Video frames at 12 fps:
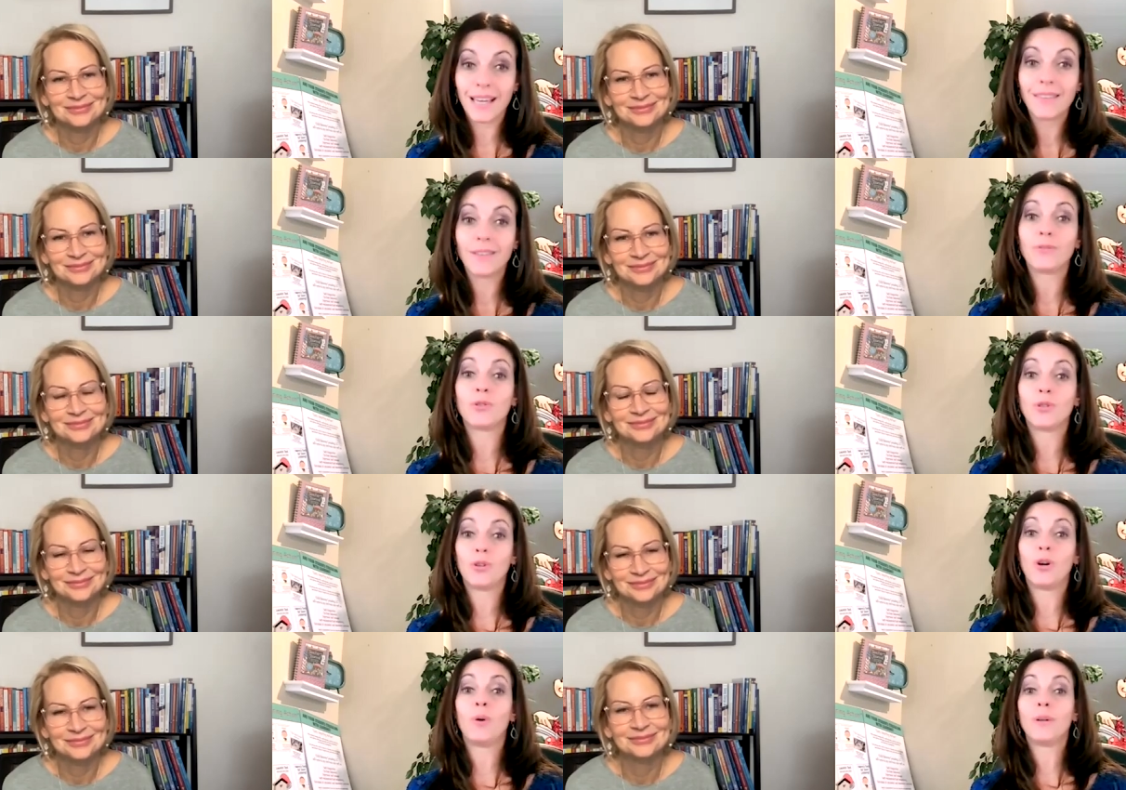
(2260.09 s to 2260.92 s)
Speaker 1: and there's
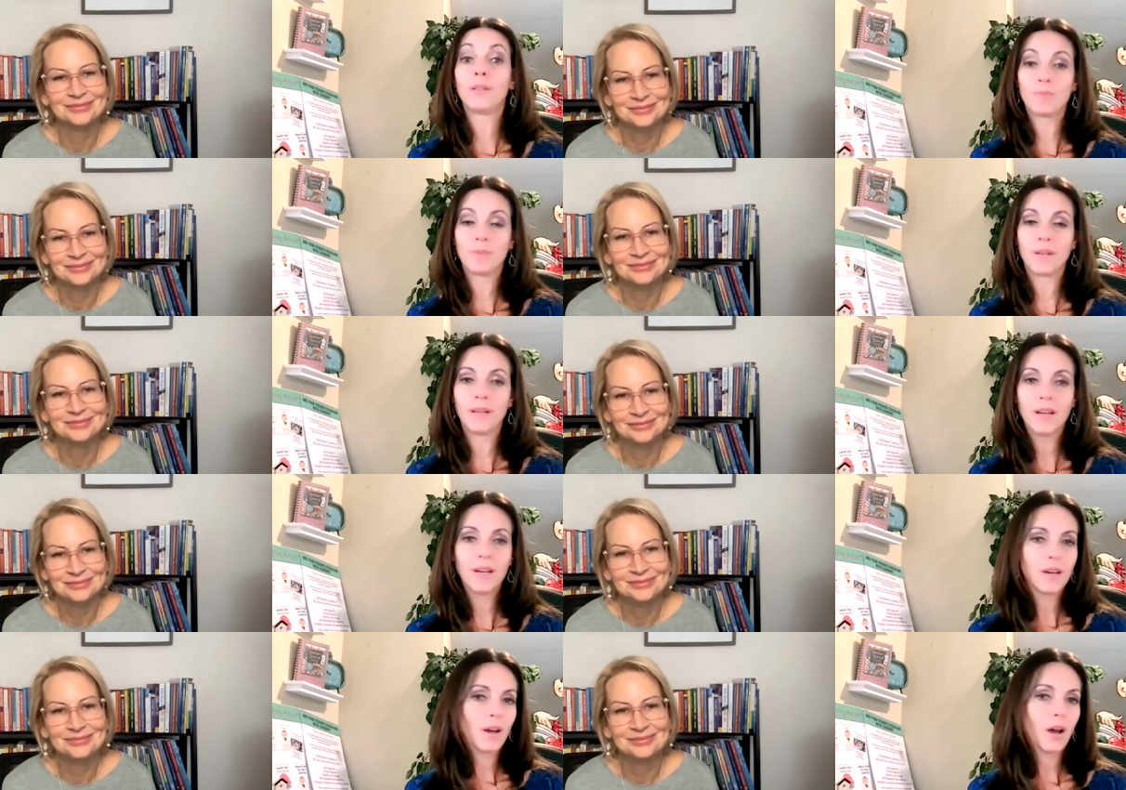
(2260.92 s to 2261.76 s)
going to be
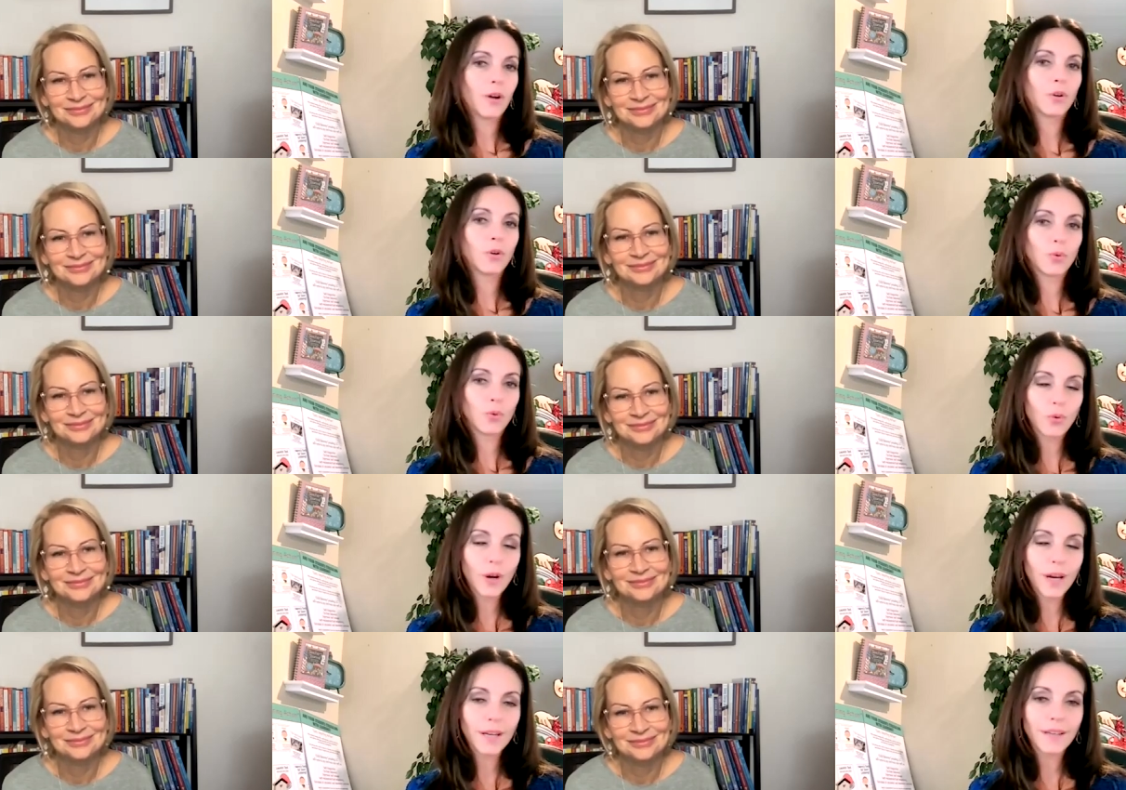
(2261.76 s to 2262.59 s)
a
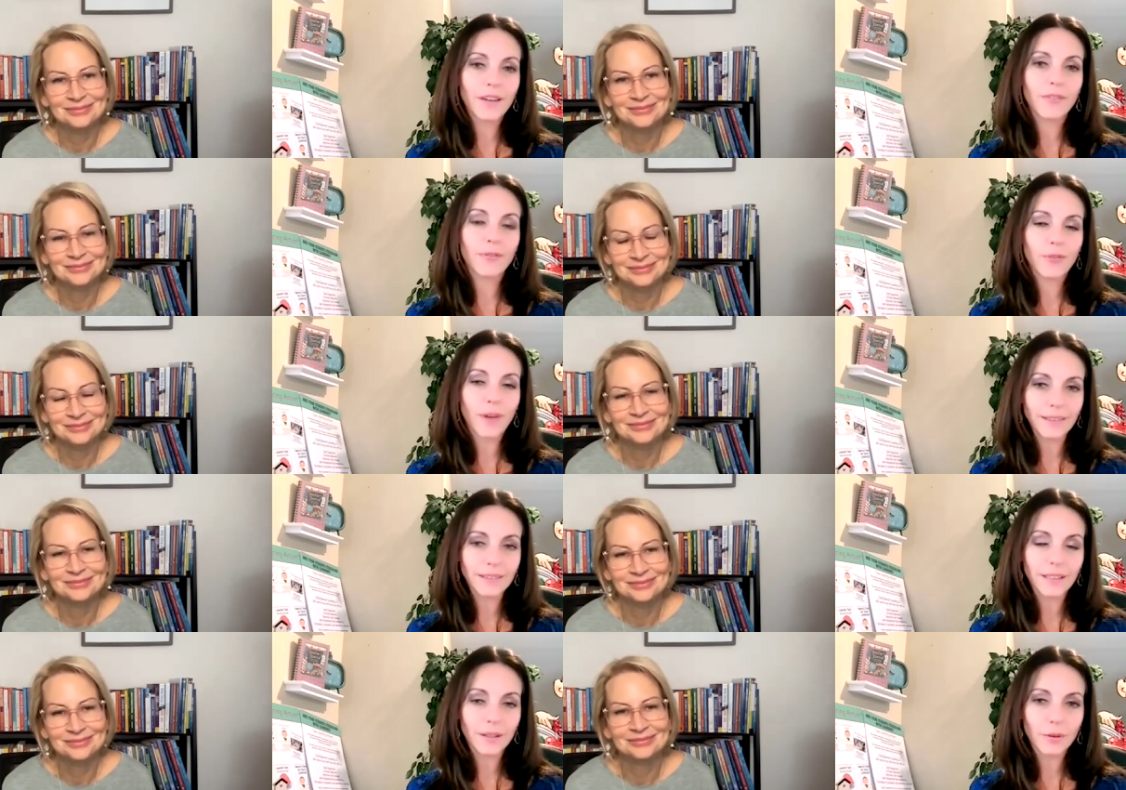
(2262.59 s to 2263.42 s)
great,
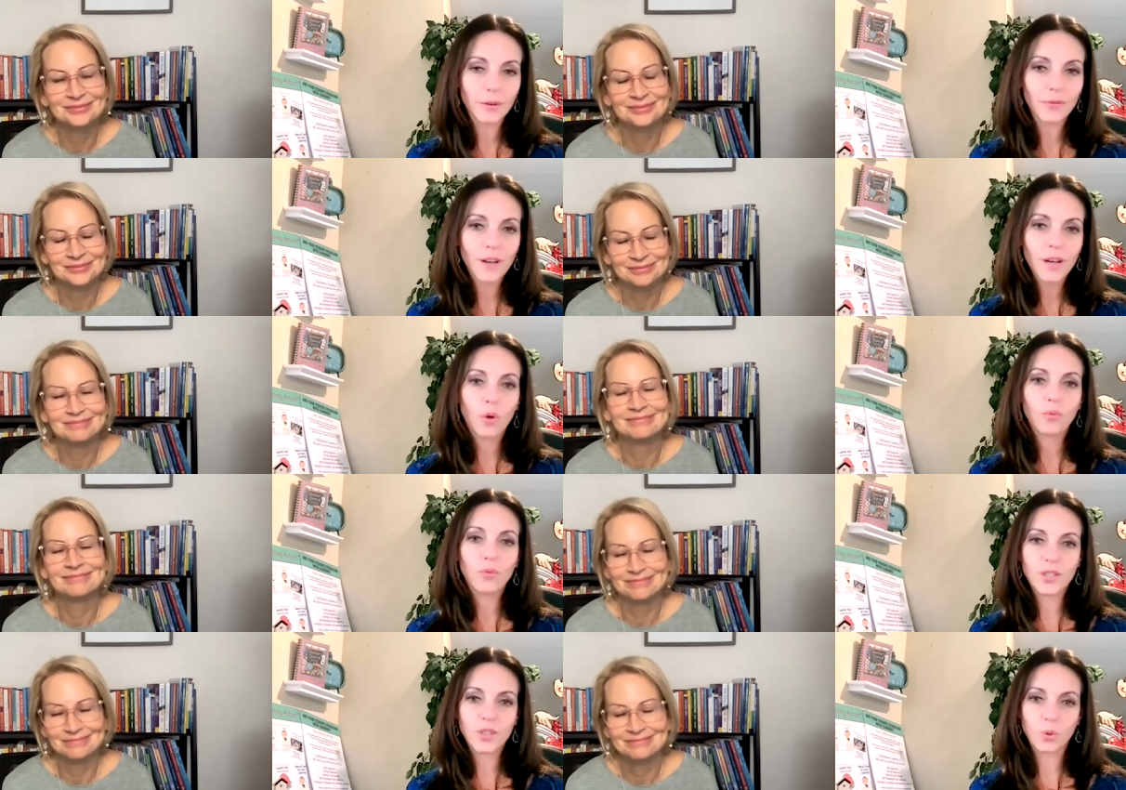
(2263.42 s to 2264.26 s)
effective
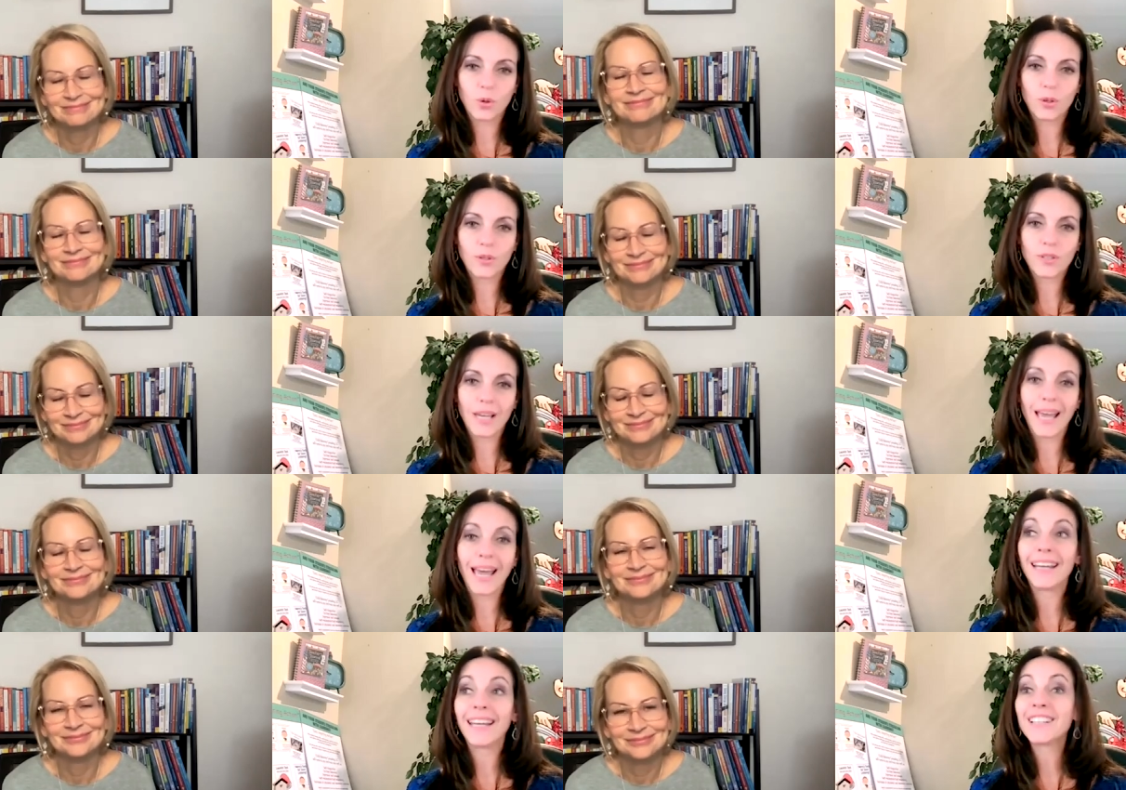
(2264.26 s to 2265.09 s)
resource
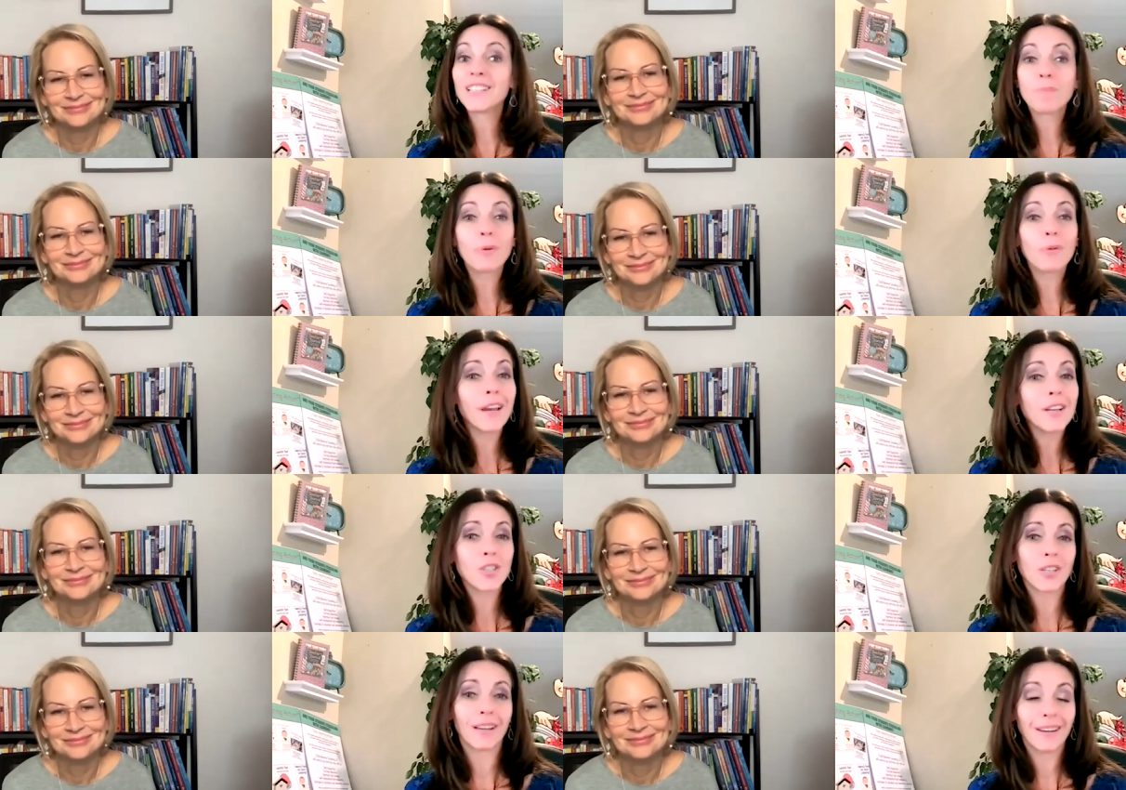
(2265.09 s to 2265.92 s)
and
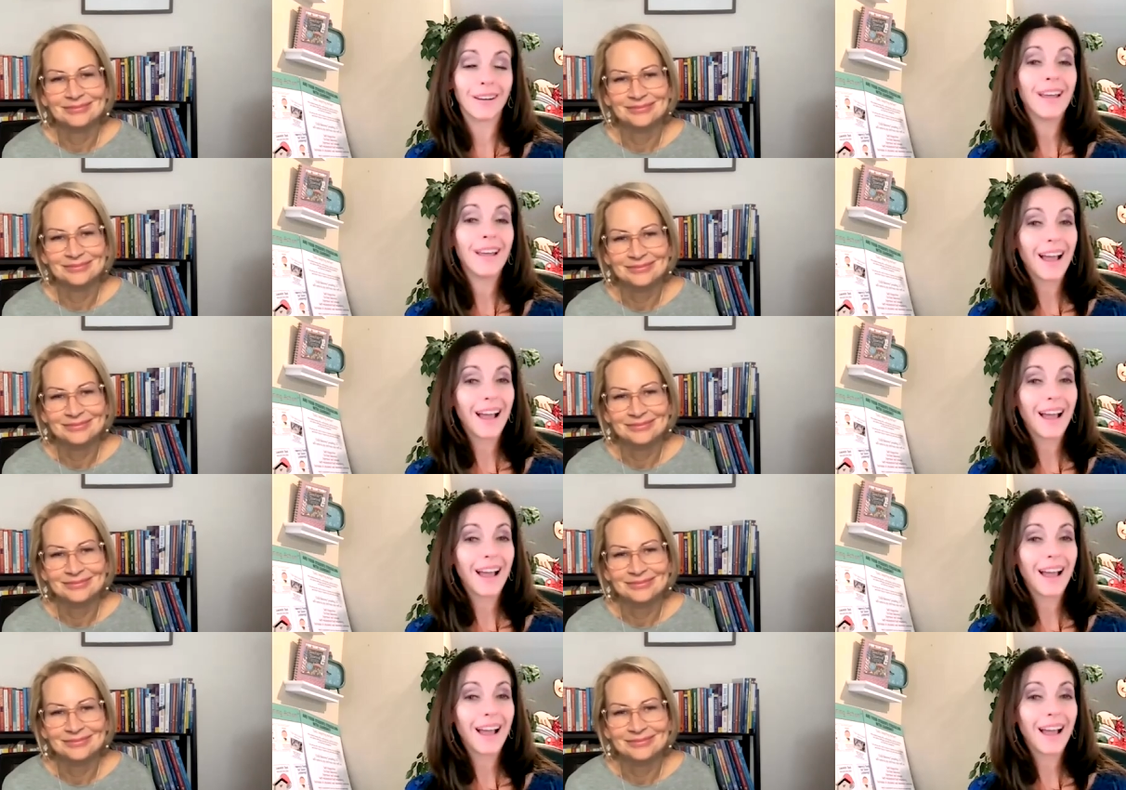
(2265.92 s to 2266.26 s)
inspiration